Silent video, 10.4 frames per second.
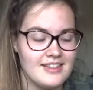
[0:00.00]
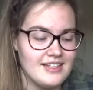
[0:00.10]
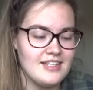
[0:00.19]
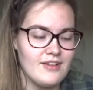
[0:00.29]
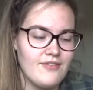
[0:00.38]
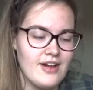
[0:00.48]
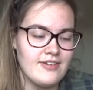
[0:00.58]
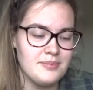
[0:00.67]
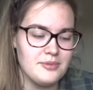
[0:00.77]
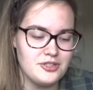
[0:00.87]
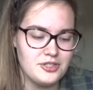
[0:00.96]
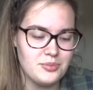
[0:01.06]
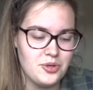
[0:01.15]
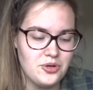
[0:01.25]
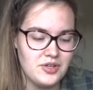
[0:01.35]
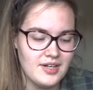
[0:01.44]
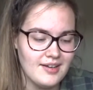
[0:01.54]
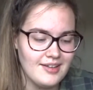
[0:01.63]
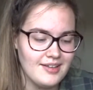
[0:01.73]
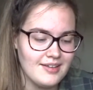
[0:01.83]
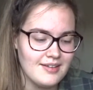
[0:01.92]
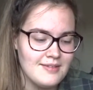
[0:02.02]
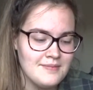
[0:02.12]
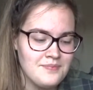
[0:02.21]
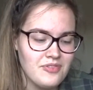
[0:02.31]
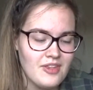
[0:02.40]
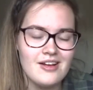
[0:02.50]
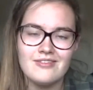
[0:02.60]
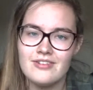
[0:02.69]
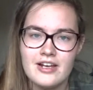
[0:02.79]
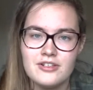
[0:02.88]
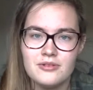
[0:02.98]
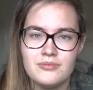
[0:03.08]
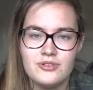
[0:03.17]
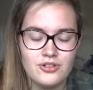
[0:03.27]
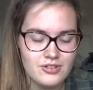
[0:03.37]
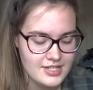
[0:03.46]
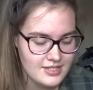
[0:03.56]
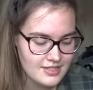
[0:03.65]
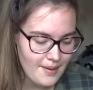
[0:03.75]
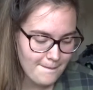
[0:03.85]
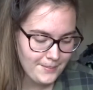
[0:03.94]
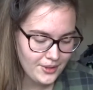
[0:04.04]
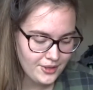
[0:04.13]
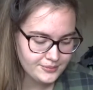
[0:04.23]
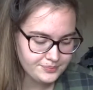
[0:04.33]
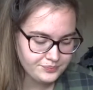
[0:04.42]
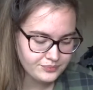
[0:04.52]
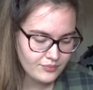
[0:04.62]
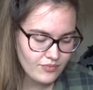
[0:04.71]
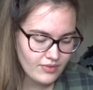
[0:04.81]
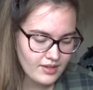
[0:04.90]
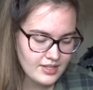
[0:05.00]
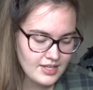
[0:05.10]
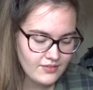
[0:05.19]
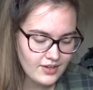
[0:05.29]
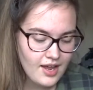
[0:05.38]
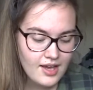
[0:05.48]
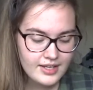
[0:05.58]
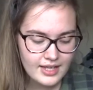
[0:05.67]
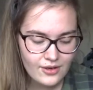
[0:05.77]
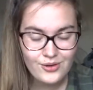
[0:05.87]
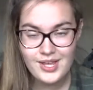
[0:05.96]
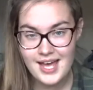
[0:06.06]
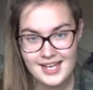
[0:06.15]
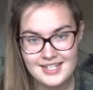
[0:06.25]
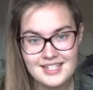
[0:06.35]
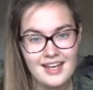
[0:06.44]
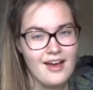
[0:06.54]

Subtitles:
This is very much more like a random choice, but you either like it or you hate it.